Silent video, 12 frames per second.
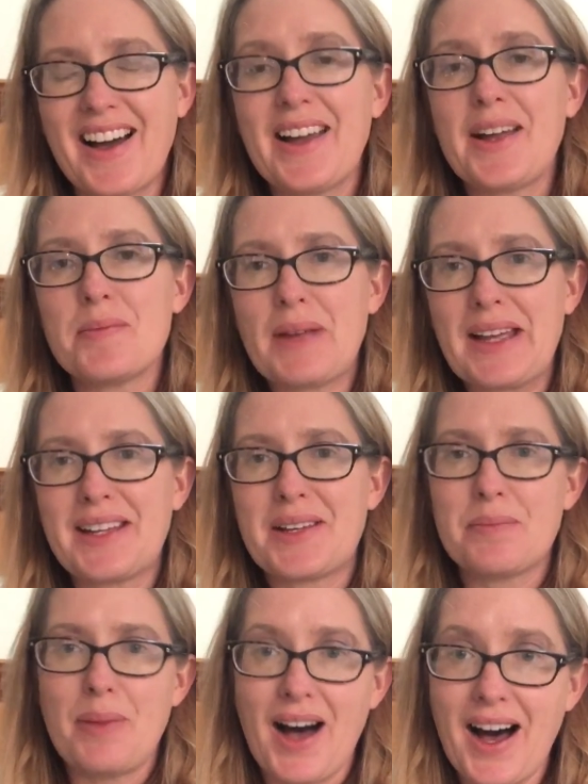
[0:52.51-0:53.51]
am
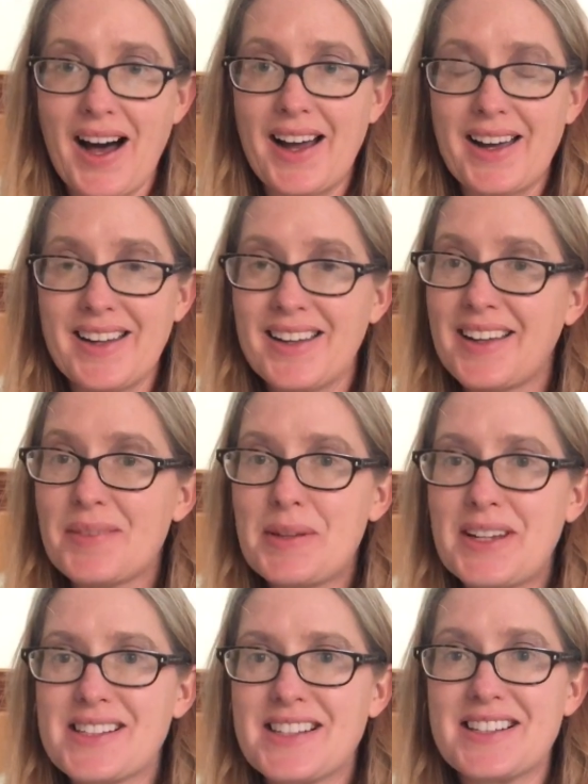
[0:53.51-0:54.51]
making pie
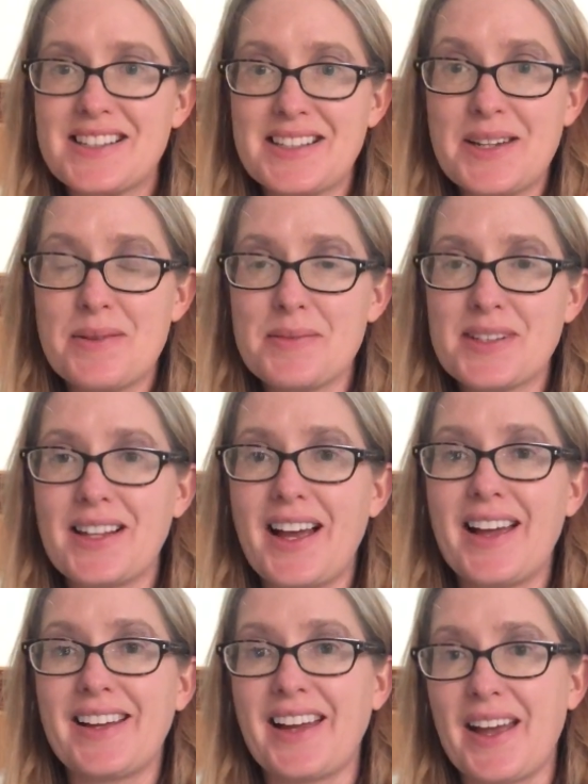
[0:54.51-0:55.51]
because it seems
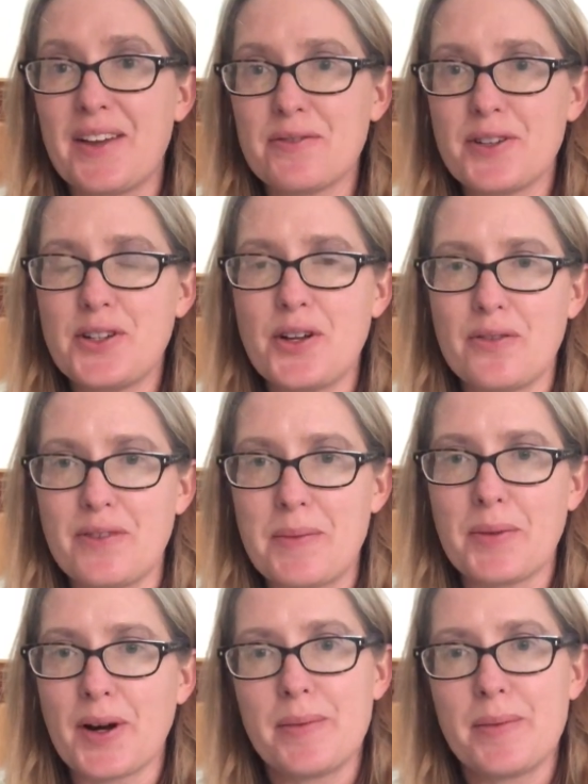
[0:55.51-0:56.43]
like every November I